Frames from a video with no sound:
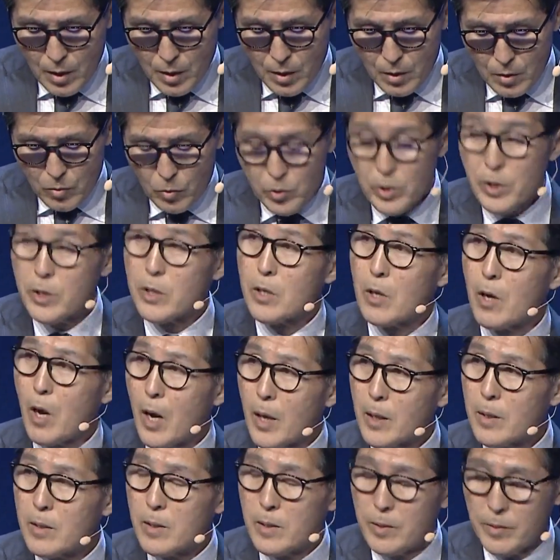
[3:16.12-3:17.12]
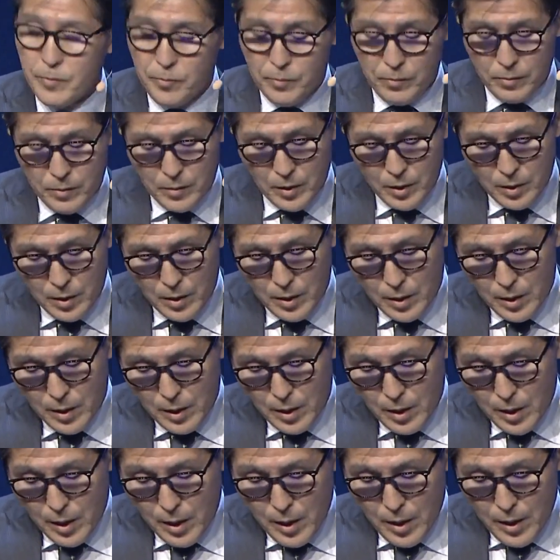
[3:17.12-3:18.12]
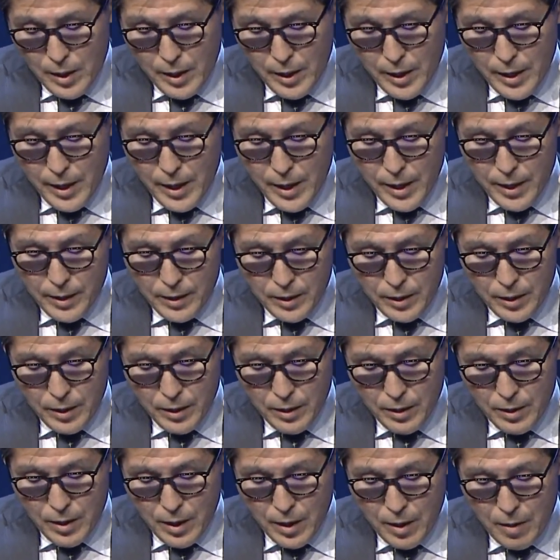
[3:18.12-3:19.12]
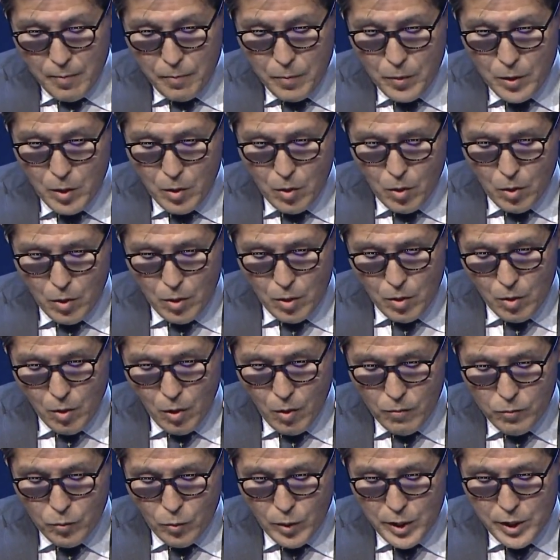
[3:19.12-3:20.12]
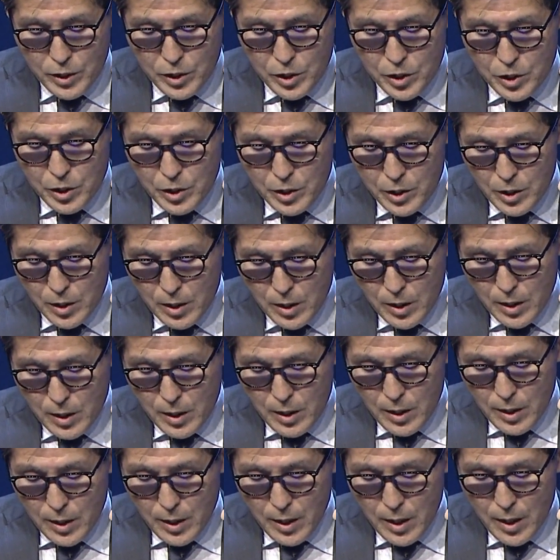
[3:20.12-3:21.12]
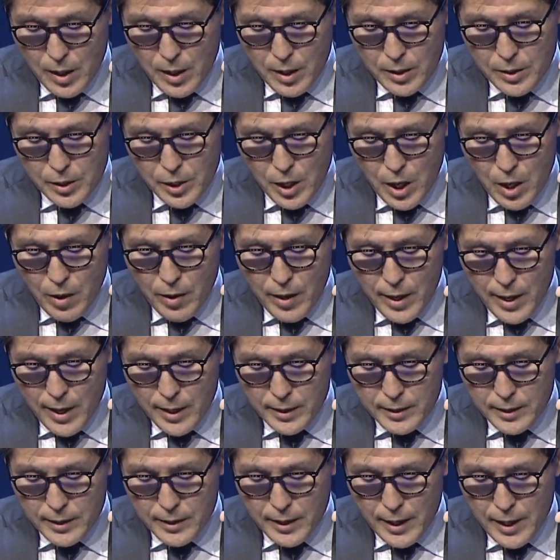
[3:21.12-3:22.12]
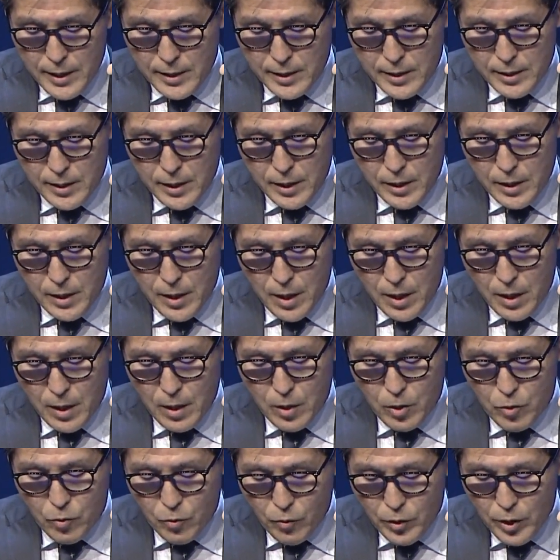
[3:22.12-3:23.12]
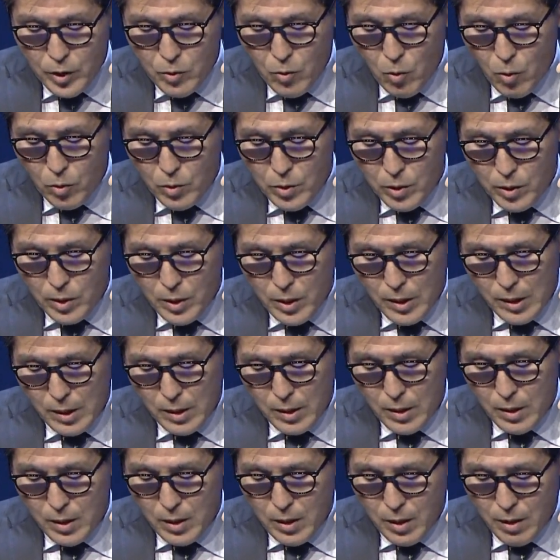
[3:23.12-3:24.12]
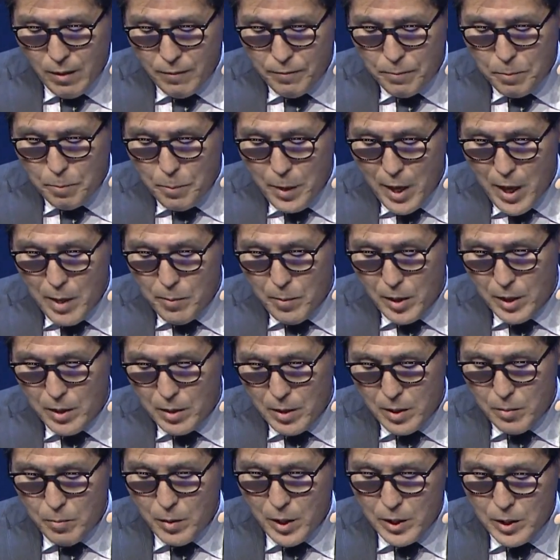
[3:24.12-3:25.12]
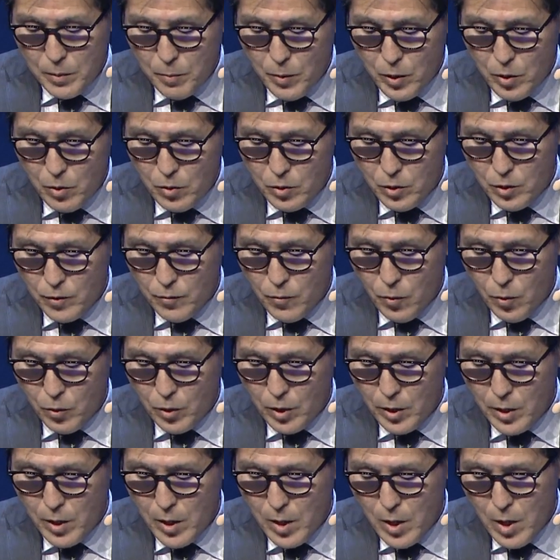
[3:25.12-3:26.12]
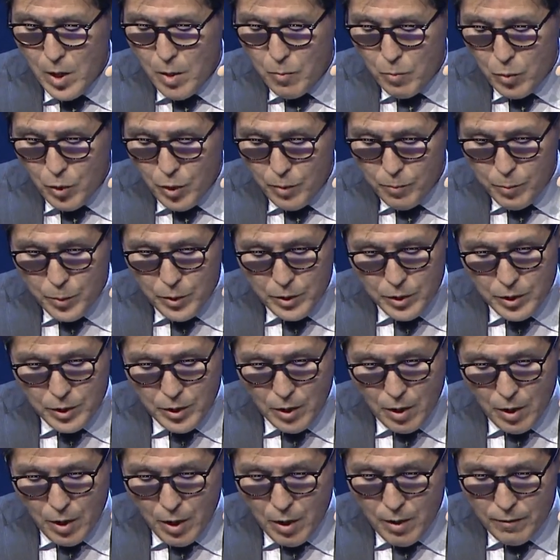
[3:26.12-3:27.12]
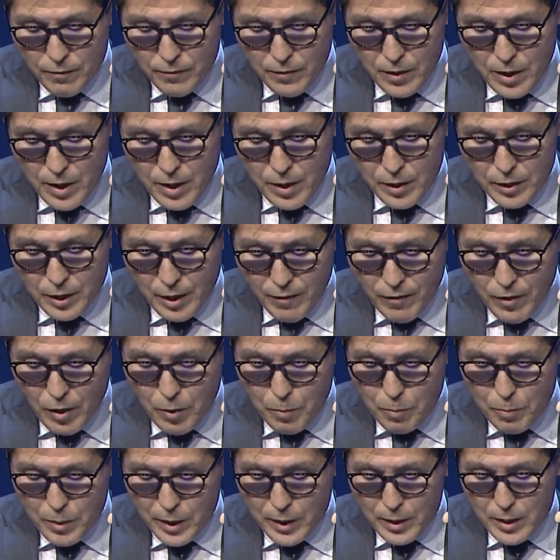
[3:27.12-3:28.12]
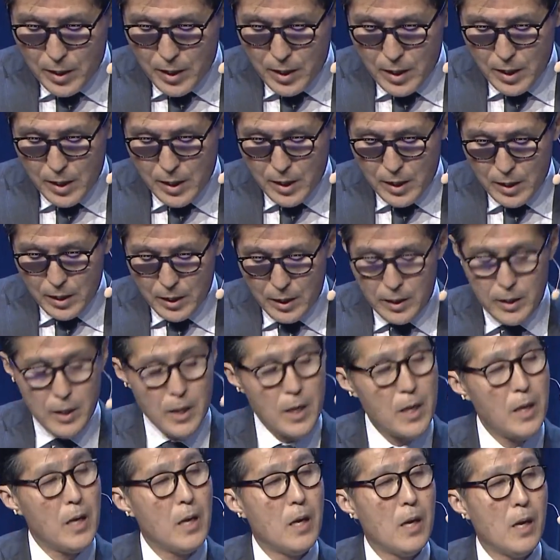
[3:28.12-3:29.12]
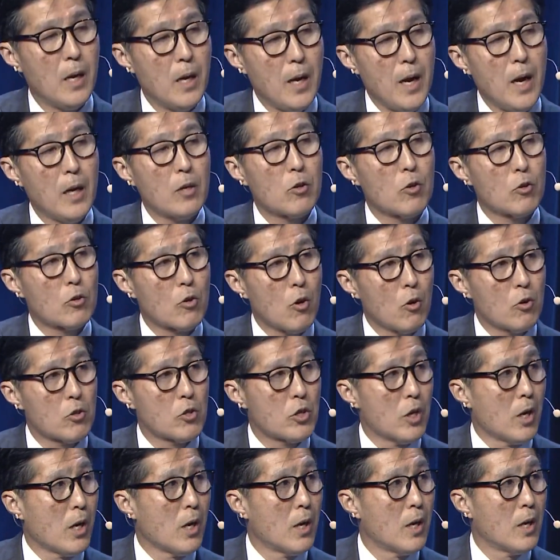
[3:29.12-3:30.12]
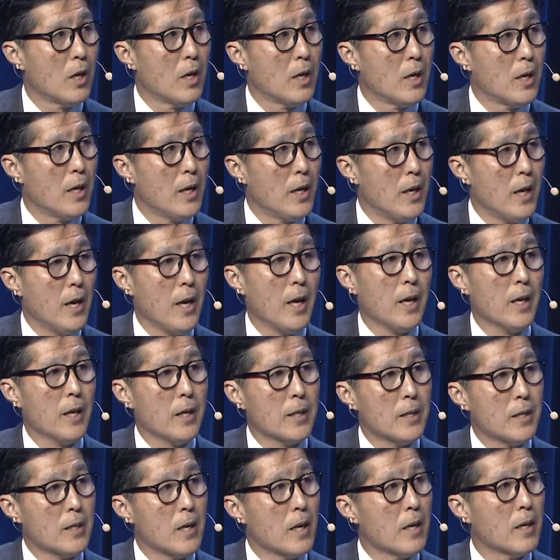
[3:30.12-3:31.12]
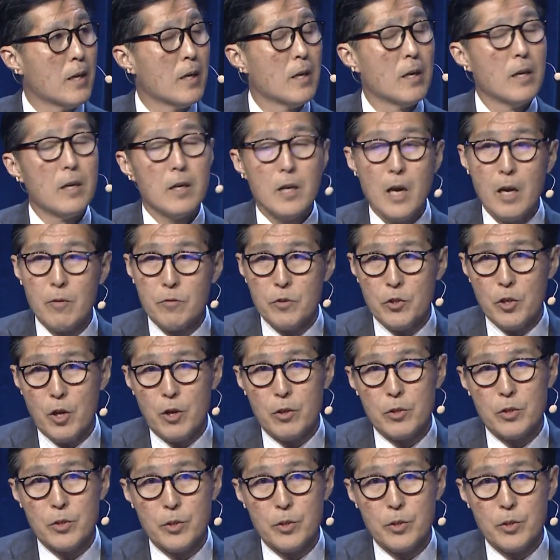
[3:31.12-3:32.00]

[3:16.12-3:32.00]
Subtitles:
which is a lot, and of which JRA Act states the 3/4 of payment must be used for the purpose of developing the agriculture and livestock.